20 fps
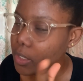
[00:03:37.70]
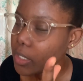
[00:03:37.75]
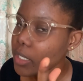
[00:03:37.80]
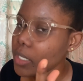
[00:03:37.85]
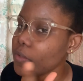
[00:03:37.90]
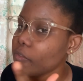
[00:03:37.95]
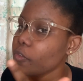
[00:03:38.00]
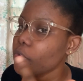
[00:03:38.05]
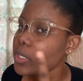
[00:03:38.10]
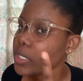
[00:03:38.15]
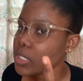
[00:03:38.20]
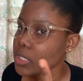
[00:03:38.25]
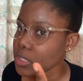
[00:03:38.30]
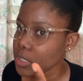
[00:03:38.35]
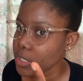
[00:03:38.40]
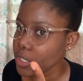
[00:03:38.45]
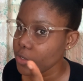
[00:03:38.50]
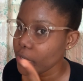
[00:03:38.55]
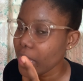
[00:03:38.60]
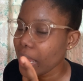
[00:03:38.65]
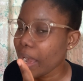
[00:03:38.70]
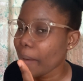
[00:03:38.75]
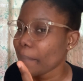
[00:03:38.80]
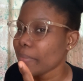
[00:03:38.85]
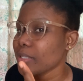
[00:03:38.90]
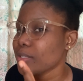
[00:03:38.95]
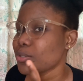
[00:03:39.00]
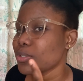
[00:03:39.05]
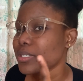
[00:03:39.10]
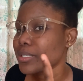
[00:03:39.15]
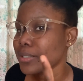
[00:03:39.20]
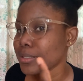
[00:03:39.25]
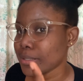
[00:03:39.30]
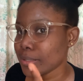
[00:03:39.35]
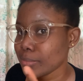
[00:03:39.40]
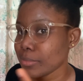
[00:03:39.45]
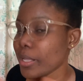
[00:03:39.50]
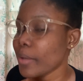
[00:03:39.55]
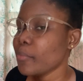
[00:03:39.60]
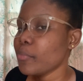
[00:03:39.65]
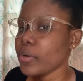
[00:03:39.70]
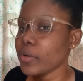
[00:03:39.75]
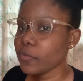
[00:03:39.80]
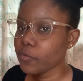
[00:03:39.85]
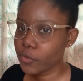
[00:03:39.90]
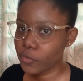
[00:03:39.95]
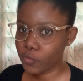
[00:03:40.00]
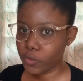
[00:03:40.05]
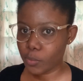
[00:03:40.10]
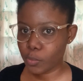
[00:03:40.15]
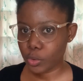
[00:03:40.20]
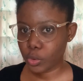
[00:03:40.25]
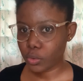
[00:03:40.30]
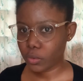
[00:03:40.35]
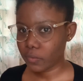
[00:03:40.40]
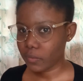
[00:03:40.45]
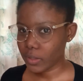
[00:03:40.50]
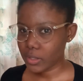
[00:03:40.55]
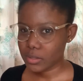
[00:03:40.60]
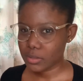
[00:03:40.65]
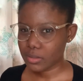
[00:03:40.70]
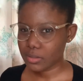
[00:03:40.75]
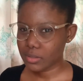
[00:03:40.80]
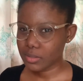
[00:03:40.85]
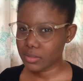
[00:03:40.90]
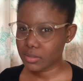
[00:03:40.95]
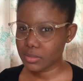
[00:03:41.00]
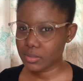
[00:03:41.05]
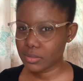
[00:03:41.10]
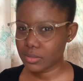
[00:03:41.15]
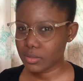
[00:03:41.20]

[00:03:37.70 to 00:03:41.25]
you not eating, and you're coming to eat, then bring food for both of us because